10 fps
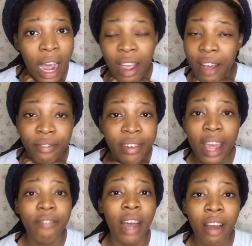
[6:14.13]
have
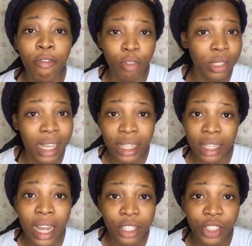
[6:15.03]
never voted
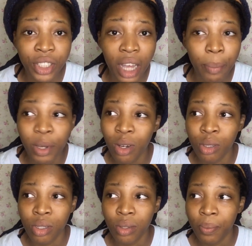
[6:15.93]
in Nigeria
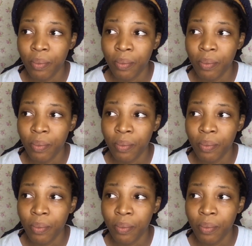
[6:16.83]
because